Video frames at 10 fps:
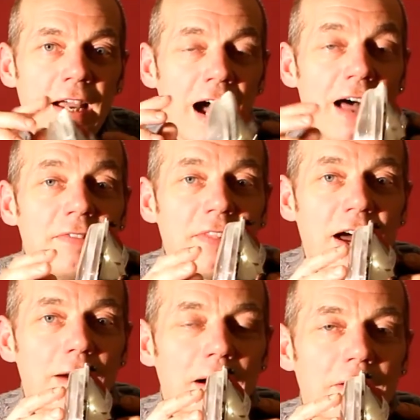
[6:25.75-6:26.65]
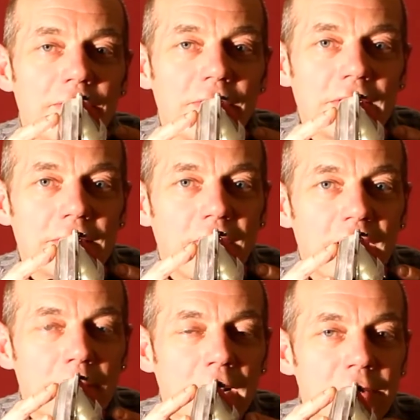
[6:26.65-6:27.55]
and they're about
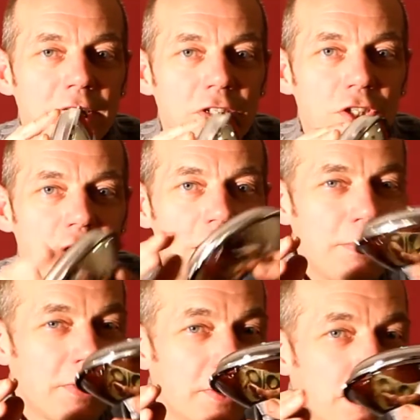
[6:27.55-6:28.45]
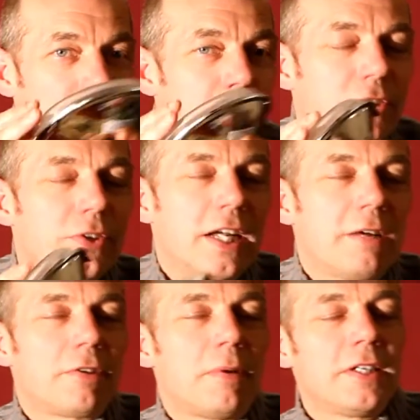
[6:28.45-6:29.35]
£35 each cheaper than the ones you'll get
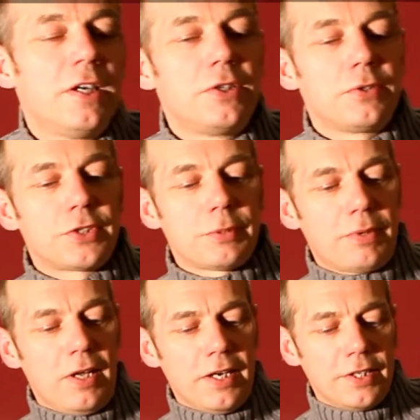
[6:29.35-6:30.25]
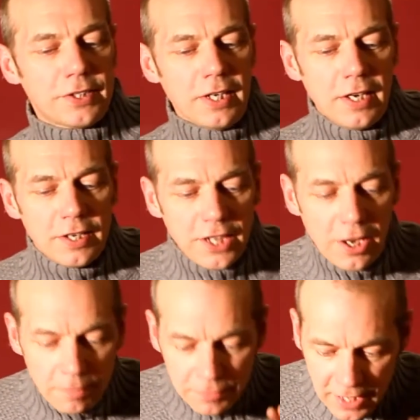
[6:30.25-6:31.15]
from our usual suppliers.
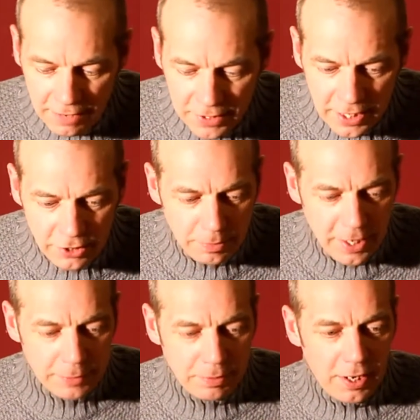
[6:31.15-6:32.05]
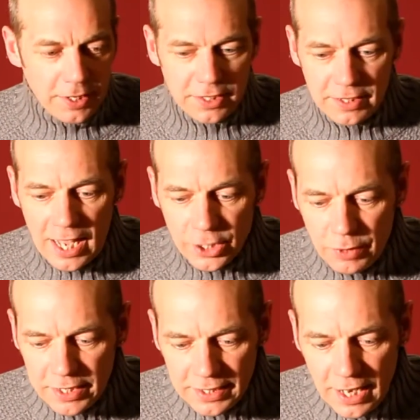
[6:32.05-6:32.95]
So if you need to replace parts, that's
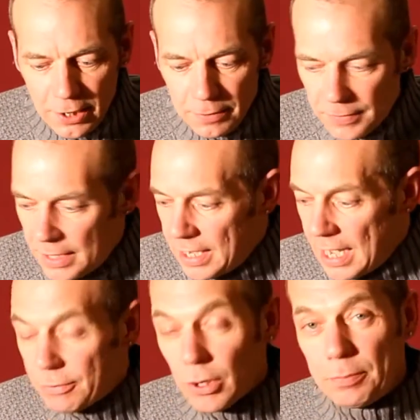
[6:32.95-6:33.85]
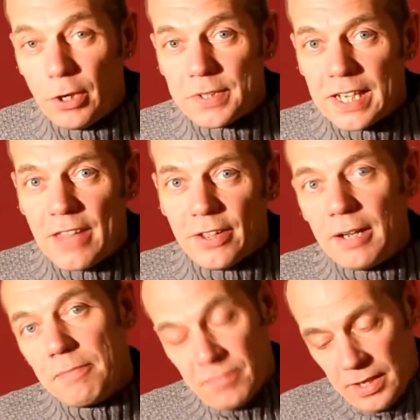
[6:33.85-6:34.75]
where to go. If you want to put them
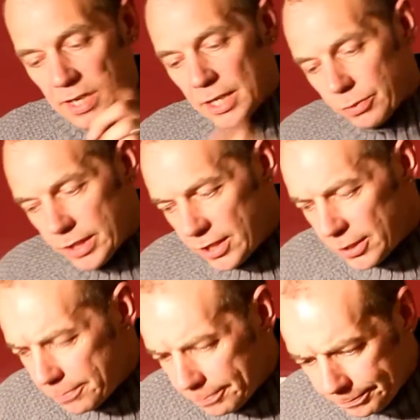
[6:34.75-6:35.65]
together, here's what you do.